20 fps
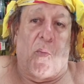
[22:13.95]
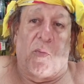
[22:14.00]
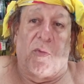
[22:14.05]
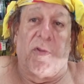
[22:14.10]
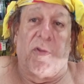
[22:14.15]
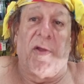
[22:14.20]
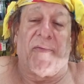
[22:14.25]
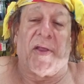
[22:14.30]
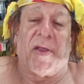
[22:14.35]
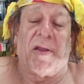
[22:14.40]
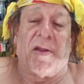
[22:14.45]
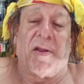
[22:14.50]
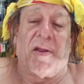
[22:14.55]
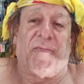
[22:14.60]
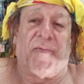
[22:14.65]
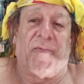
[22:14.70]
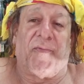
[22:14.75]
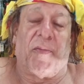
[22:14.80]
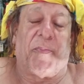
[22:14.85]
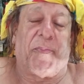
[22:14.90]
living in the
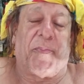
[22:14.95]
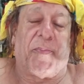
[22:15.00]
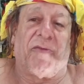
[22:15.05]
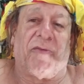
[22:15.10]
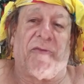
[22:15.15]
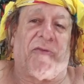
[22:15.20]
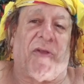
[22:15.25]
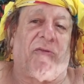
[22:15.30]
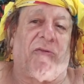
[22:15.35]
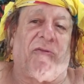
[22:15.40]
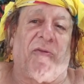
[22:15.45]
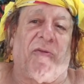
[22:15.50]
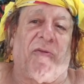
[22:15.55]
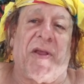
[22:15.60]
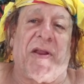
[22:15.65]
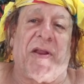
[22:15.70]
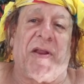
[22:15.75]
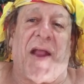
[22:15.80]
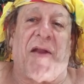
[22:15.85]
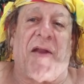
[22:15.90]
Philippines doesn't
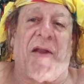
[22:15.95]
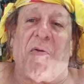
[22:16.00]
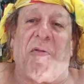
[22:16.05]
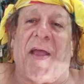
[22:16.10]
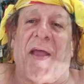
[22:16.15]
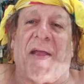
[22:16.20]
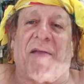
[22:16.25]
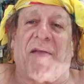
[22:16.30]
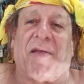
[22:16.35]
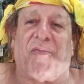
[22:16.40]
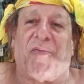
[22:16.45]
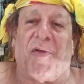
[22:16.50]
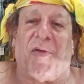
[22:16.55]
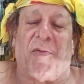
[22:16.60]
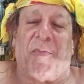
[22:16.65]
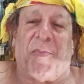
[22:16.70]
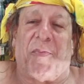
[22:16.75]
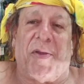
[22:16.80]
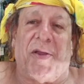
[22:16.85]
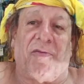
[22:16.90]
mean I don't like the
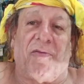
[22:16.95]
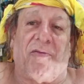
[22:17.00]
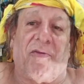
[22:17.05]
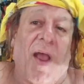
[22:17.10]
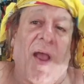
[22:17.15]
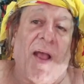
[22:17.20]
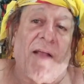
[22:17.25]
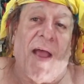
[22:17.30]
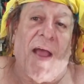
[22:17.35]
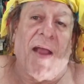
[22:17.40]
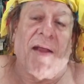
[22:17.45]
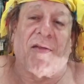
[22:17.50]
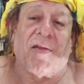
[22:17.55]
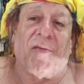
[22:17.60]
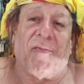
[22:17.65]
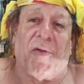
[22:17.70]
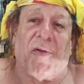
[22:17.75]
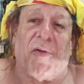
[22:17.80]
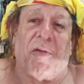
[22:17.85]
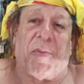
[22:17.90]
Philippines. I like the
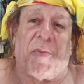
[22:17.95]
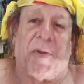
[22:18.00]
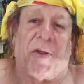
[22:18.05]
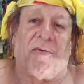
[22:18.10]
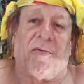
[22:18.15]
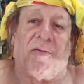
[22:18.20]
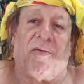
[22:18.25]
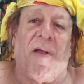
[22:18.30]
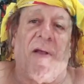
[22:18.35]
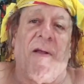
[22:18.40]
Philippines.